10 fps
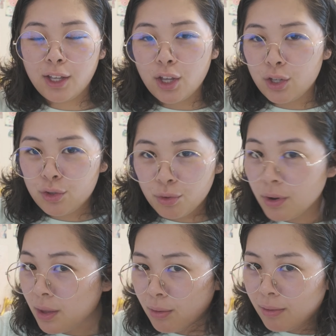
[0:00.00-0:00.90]

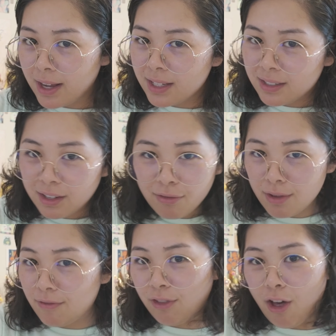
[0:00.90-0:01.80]
Enjoy the rest of
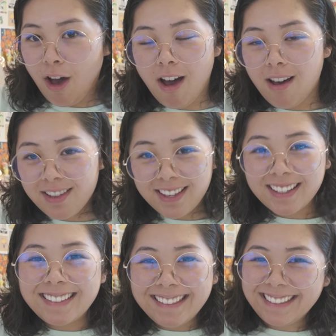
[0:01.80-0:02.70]
the
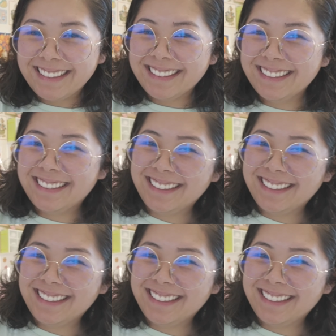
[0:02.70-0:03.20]
vlog.